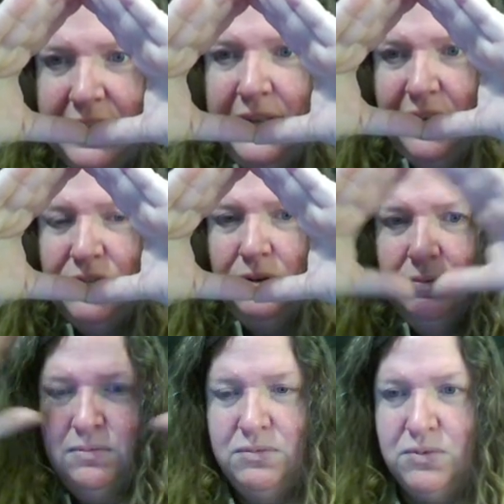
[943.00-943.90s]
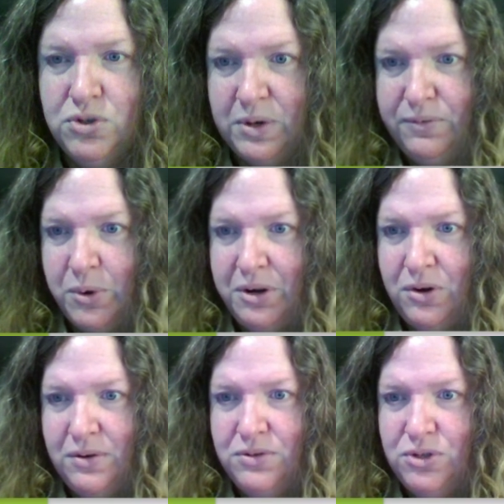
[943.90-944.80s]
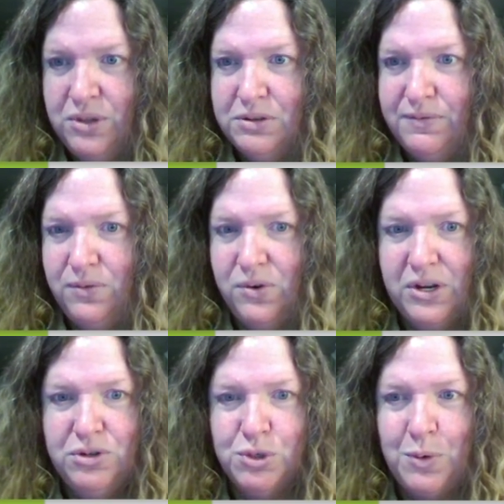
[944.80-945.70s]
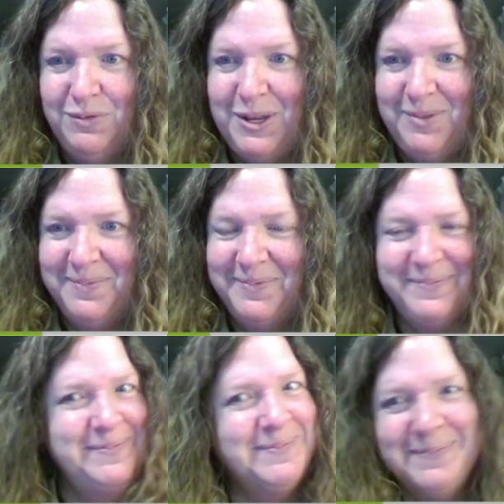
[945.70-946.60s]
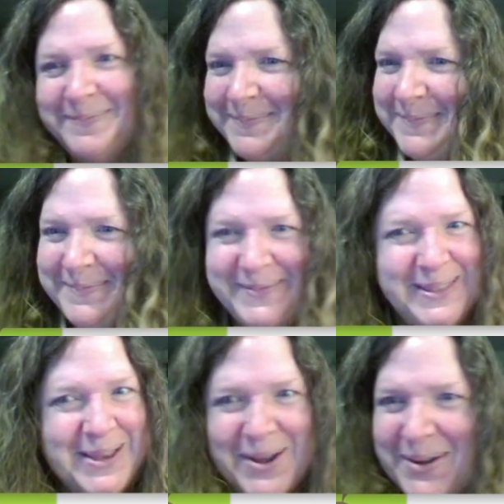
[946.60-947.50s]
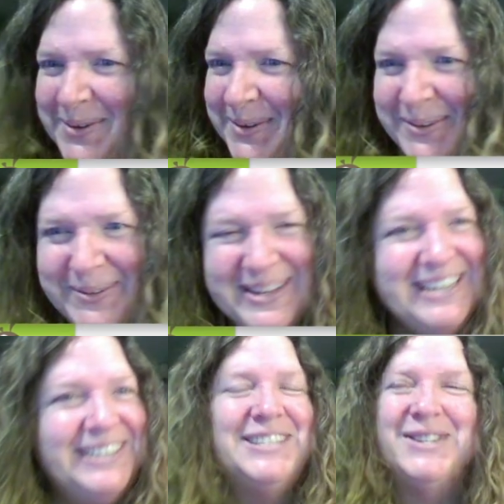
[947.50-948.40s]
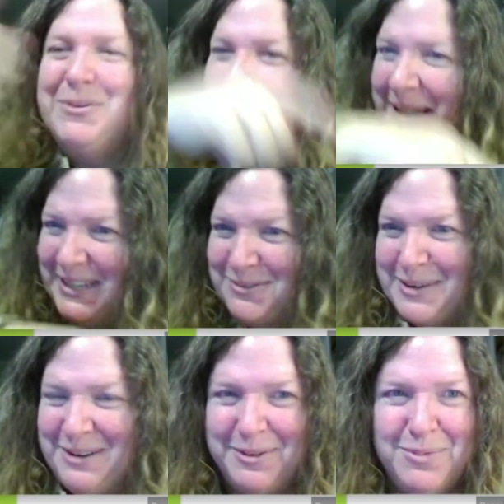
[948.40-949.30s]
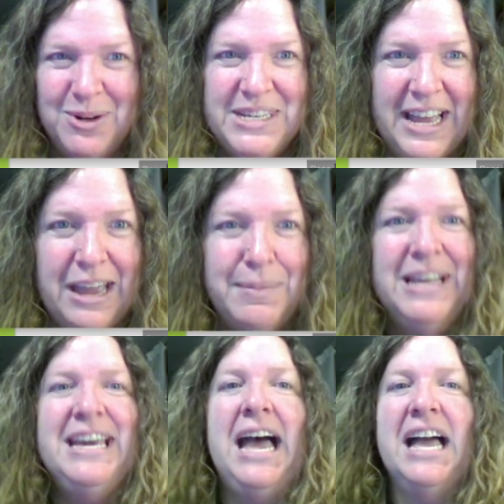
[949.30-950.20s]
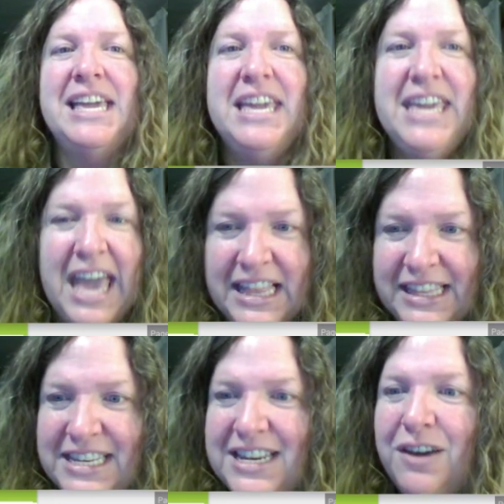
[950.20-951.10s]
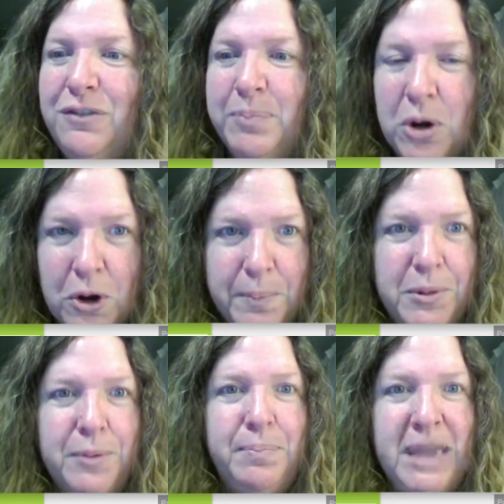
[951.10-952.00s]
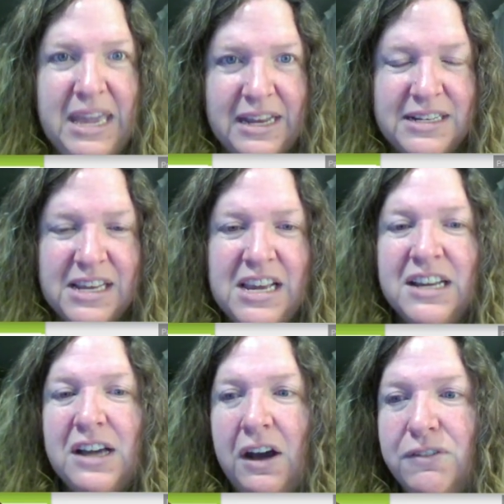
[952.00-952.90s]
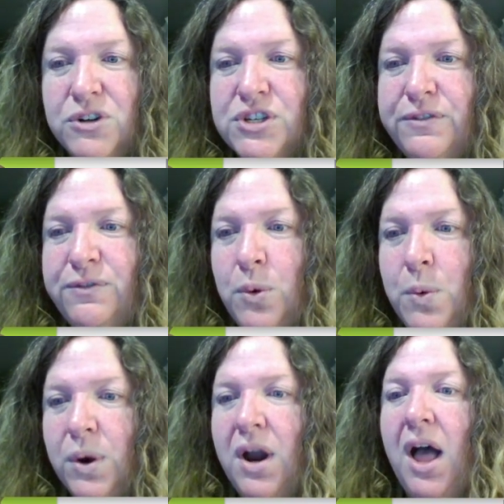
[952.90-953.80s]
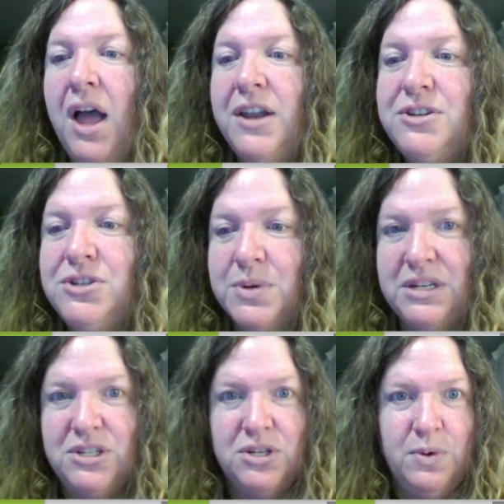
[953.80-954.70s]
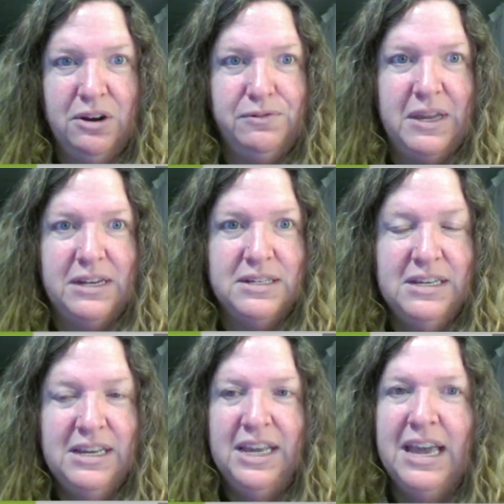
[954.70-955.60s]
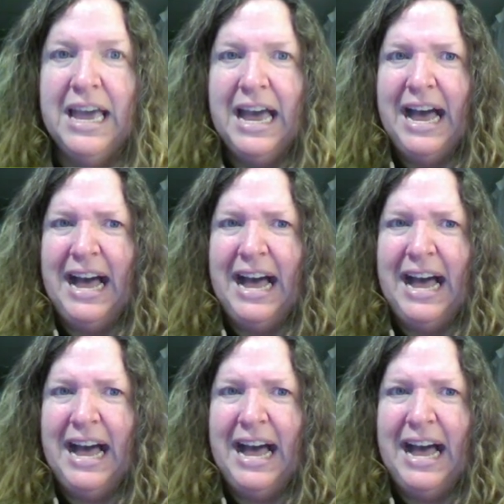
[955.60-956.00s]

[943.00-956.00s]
Okay, is that the answer? 2,400, 2,400 square feet? No. Let's go back and read one more time. A gallon of purple paint covers 400 square feet.